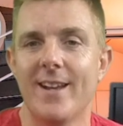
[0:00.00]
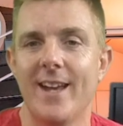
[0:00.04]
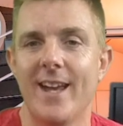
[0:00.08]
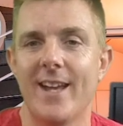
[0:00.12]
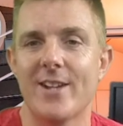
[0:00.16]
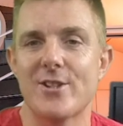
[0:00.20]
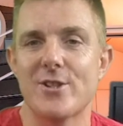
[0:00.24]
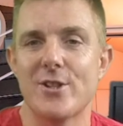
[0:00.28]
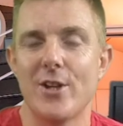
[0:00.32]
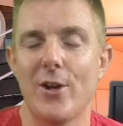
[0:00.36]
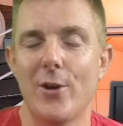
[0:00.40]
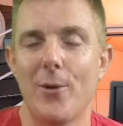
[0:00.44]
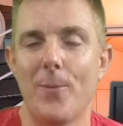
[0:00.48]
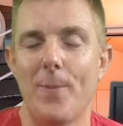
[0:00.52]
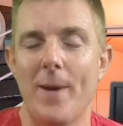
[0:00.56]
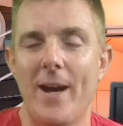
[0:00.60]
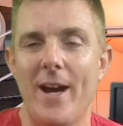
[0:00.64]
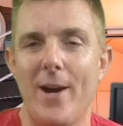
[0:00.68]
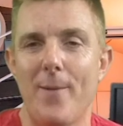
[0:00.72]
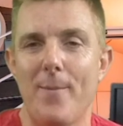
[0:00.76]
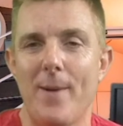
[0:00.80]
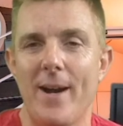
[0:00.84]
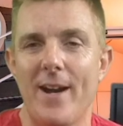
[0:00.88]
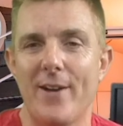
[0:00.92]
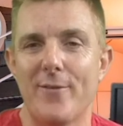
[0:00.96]
external
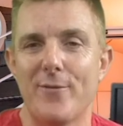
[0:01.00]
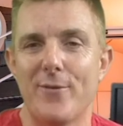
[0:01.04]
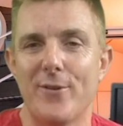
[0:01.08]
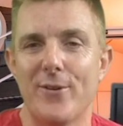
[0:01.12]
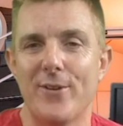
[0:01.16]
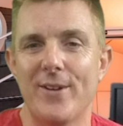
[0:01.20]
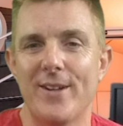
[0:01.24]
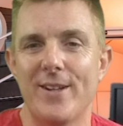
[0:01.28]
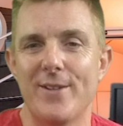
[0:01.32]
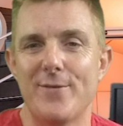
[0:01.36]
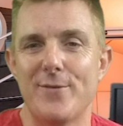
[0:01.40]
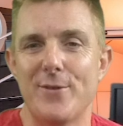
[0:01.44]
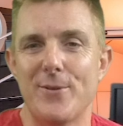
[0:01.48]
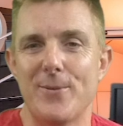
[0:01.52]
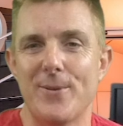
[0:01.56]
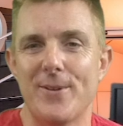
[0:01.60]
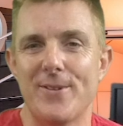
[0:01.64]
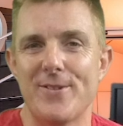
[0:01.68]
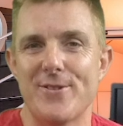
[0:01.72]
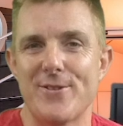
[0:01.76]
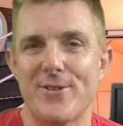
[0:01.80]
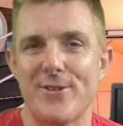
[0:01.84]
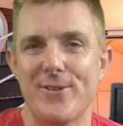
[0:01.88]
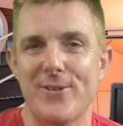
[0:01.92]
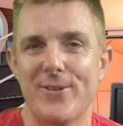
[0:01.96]
power pack for it if you
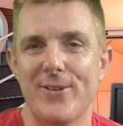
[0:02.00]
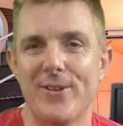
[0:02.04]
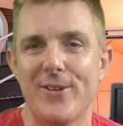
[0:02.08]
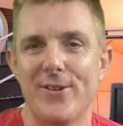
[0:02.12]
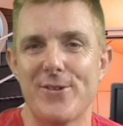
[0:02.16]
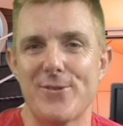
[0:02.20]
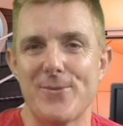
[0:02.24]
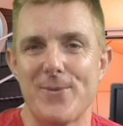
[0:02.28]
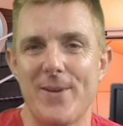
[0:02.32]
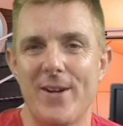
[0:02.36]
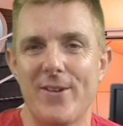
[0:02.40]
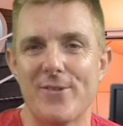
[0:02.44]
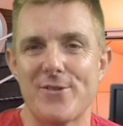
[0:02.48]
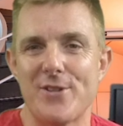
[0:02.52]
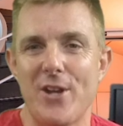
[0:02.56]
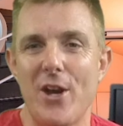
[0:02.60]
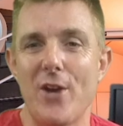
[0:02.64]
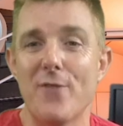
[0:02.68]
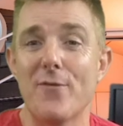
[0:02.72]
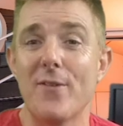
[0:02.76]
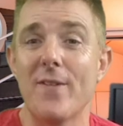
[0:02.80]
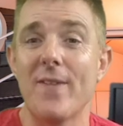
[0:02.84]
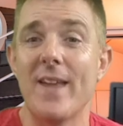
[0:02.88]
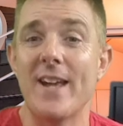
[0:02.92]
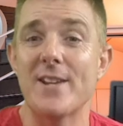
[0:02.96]
want to as well. So
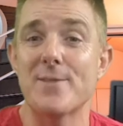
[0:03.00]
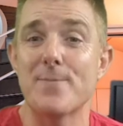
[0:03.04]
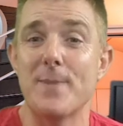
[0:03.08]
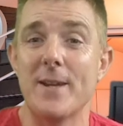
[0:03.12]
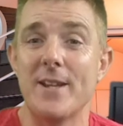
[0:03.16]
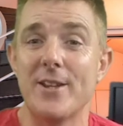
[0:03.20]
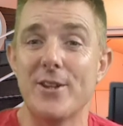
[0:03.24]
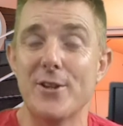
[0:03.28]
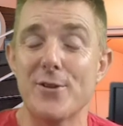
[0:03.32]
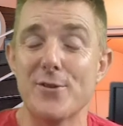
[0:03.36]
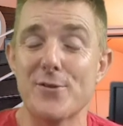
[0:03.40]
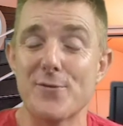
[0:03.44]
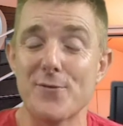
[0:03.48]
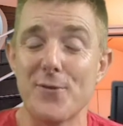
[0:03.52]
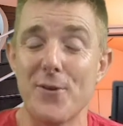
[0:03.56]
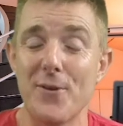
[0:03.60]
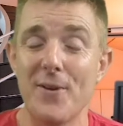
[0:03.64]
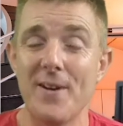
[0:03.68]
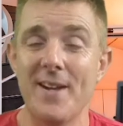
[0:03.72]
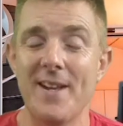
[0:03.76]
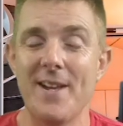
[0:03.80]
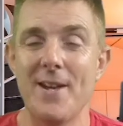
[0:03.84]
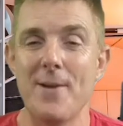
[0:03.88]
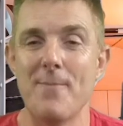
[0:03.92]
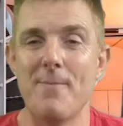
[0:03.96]
hopefully that's been
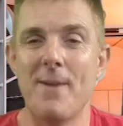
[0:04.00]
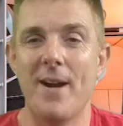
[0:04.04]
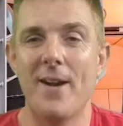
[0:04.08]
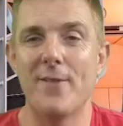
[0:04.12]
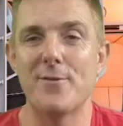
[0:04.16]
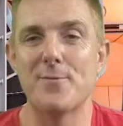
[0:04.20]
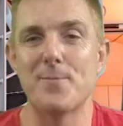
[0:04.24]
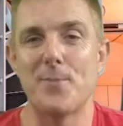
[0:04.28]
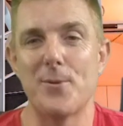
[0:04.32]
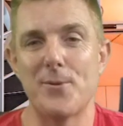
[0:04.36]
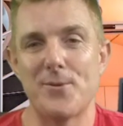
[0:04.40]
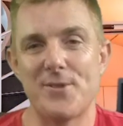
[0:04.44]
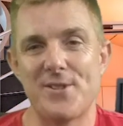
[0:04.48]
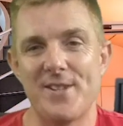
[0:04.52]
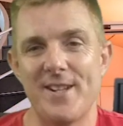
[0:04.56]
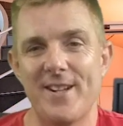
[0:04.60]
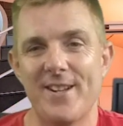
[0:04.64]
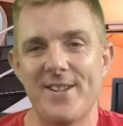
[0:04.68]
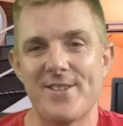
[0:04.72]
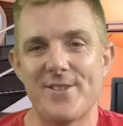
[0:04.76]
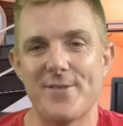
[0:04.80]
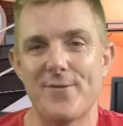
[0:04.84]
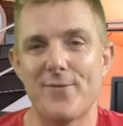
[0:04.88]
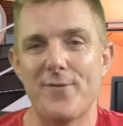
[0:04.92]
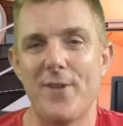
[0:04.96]
useful. My name is Paul
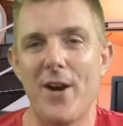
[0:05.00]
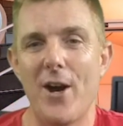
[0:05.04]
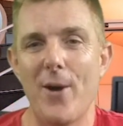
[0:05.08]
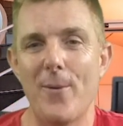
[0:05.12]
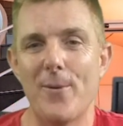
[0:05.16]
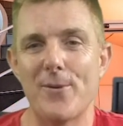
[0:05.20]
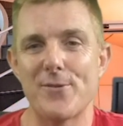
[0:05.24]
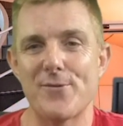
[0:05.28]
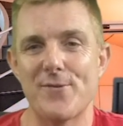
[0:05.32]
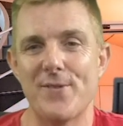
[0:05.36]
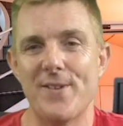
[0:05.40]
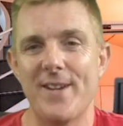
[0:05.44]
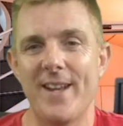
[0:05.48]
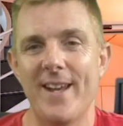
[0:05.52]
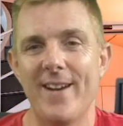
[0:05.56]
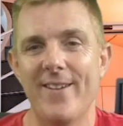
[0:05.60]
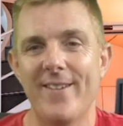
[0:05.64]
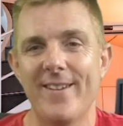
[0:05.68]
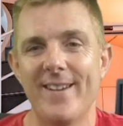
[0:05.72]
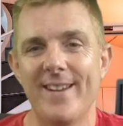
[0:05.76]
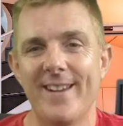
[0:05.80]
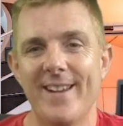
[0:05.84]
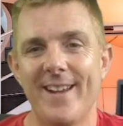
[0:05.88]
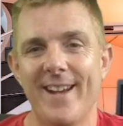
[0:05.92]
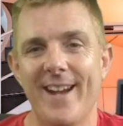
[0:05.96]
Sillers of Firewalls for Now
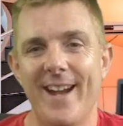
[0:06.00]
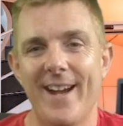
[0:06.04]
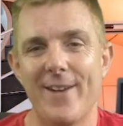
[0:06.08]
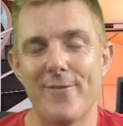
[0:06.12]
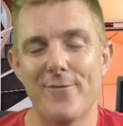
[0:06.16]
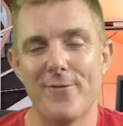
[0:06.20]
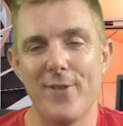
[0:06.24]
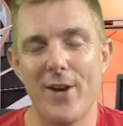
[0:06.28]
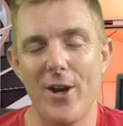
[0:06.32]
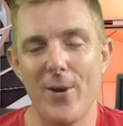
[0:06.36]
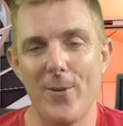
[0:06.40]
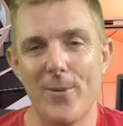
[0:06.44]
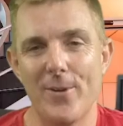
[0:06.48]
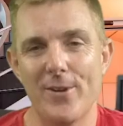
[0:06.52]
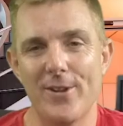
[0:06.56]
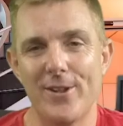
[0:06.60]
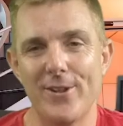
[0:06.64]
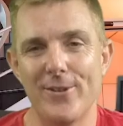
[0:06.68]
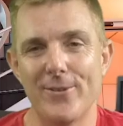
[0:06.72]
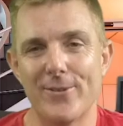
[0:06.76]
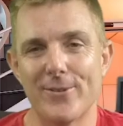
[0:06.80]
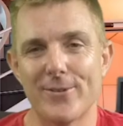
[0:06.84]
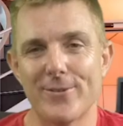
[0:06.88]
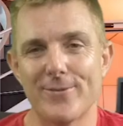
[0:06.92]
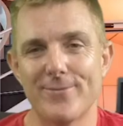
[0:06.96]
and Firewall
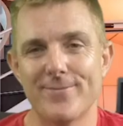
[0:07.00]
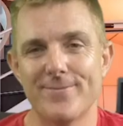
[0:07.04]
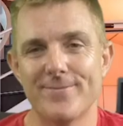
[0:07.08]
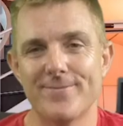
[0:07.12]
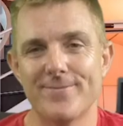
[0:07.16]
News.